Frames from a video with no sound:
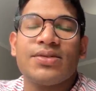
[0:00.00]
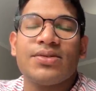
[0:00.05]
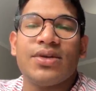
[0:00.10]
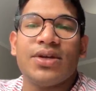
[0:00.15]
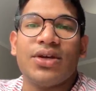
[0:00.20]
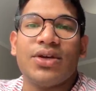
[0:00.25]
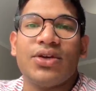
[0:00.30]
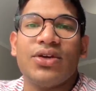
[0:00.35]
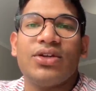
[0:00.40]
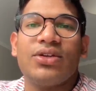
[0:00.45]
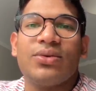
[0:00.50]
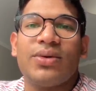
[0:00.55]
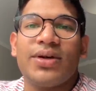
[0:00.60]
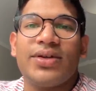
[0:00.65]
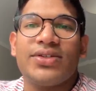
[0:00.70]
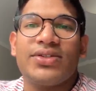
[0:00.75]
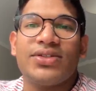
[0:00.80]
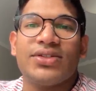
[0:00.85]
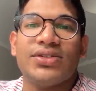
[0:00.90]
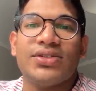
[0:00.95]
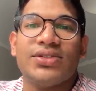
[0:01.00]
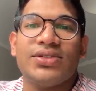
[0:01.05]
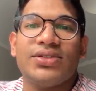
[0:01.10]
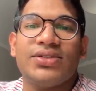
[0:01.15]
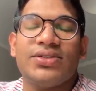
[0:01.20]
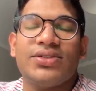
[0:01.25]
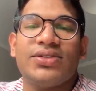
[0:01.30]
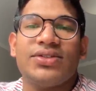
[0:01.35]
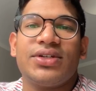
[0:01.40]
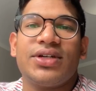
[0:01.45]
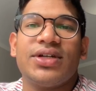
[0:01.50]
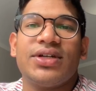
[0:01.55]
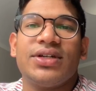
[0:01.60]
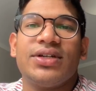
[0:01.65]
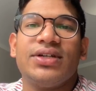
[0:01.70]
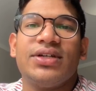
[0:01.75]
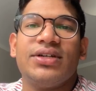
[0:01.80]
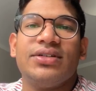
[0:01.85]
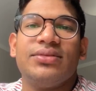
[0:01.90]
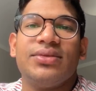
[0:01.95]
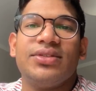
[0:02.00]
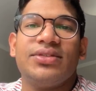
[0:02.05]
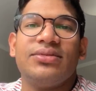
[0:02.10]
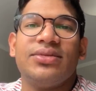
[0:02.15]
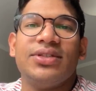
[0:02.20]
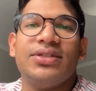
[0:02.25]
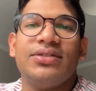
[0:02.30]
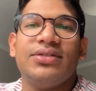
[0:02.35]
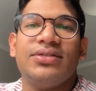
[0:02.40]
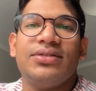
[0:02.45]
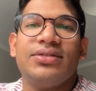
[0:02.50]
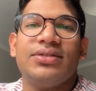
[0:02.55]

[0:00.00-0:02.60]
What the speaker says: Okay, good question. Try hard. What do you mean?